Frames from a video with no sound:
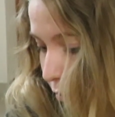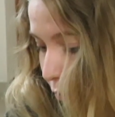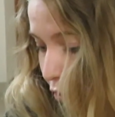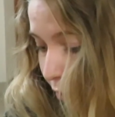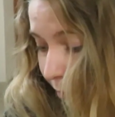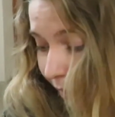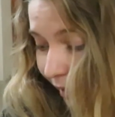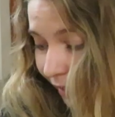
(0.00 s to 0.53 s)

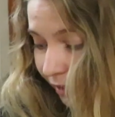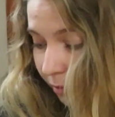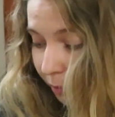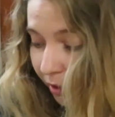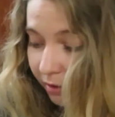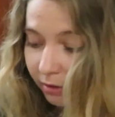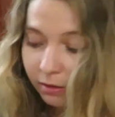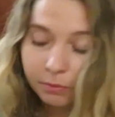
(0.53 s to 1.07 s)
Social media
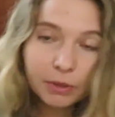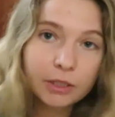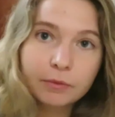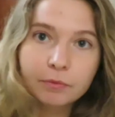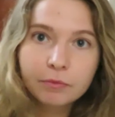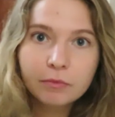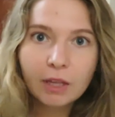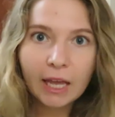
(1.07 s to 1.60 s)
depresses
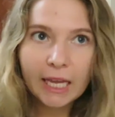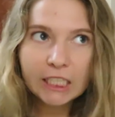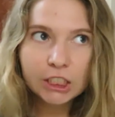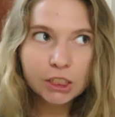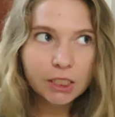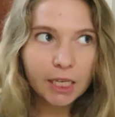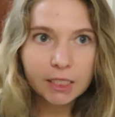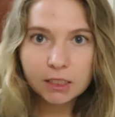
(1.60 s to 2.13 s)
me. I
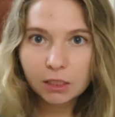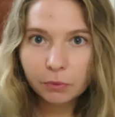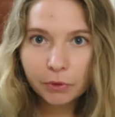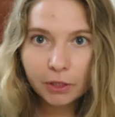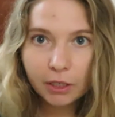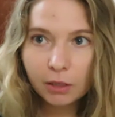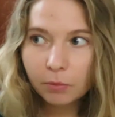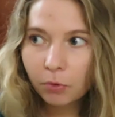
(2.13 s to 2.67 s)
just can't deal
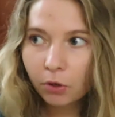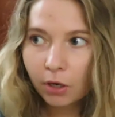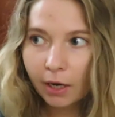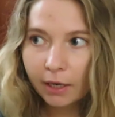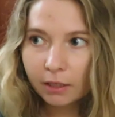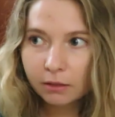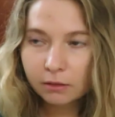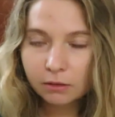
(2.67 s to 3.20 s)
with it anymore.
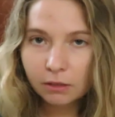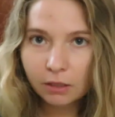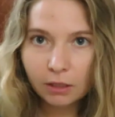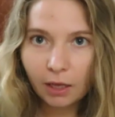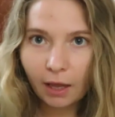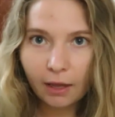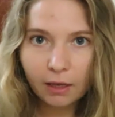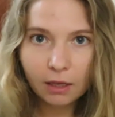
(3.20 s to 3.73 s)
I
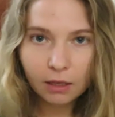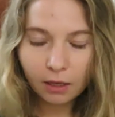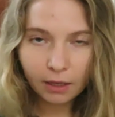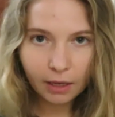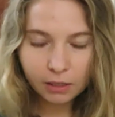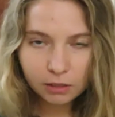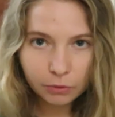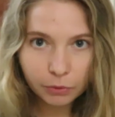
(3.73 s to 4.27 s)

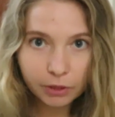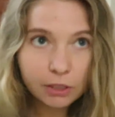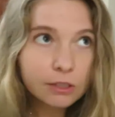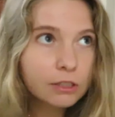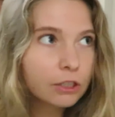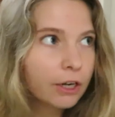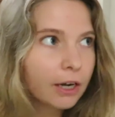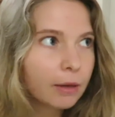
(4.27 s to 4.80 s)
can't deal with
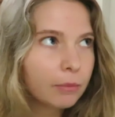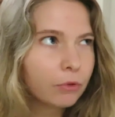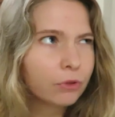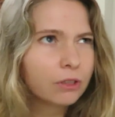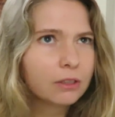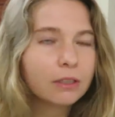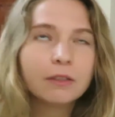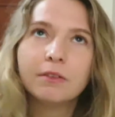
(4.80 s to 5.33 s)
Instagram,
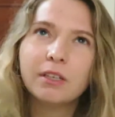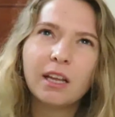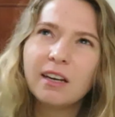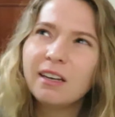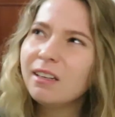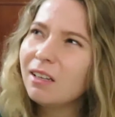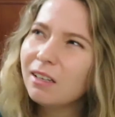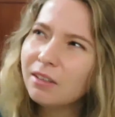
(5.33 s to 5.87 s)
or I
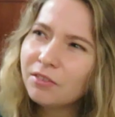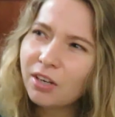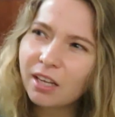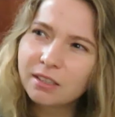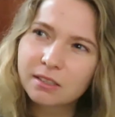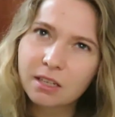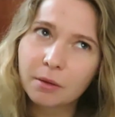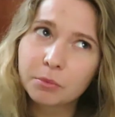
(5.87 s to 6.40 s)
never
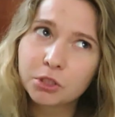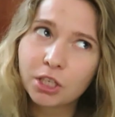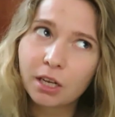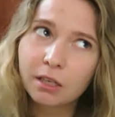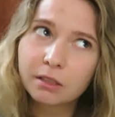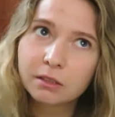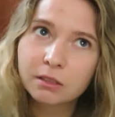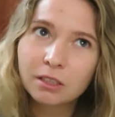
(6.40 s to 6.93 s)
had
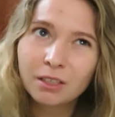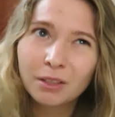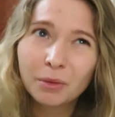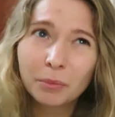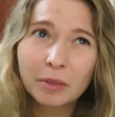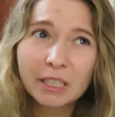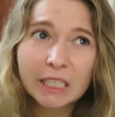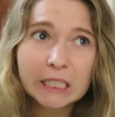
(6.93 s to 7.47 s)
Snapchat.
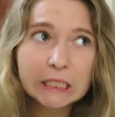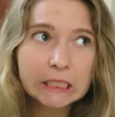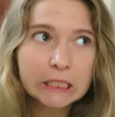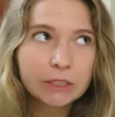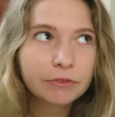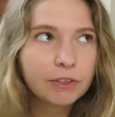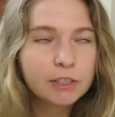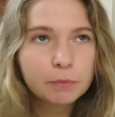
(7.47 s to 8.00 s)
Like,
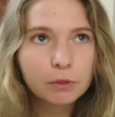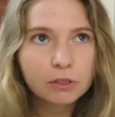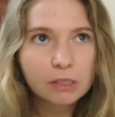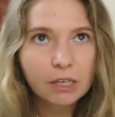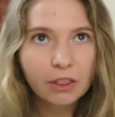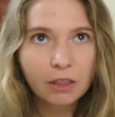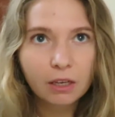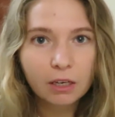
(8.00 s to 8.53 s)
Facebook's
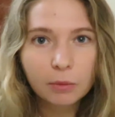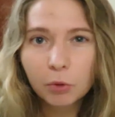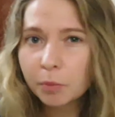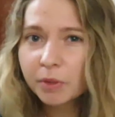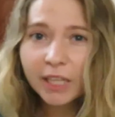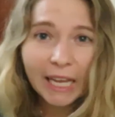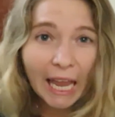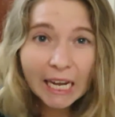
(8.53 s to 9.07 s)
not a thing anymore.
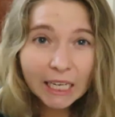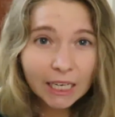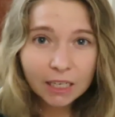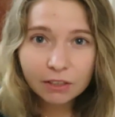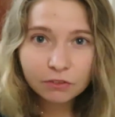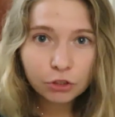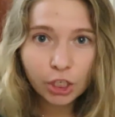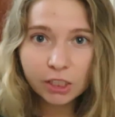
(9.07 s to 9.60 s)
But like any
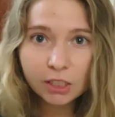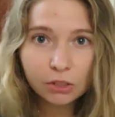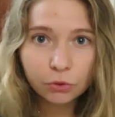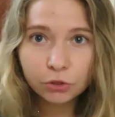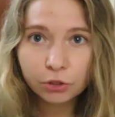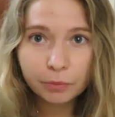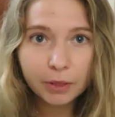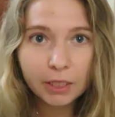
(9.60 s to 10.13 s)
kind of trendy
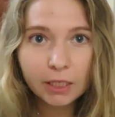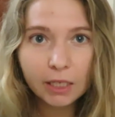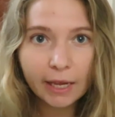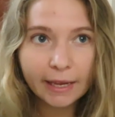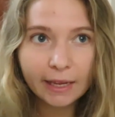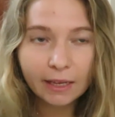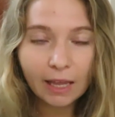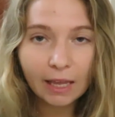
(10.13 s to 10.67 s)
social media,
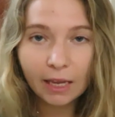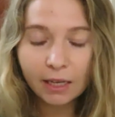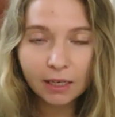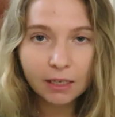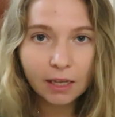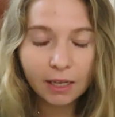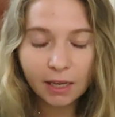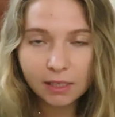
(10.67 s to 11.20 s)
I hate
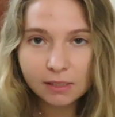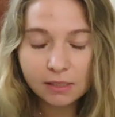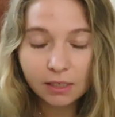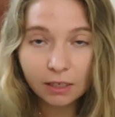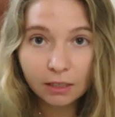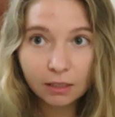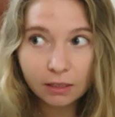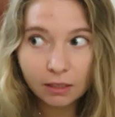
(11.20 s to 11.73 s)
it. I can't
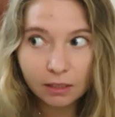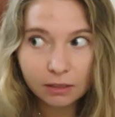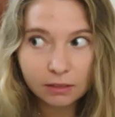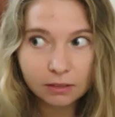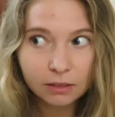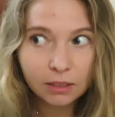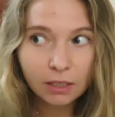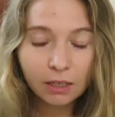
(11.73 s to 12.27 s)
stand it,
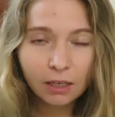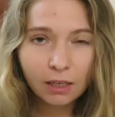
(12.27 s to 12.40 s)
and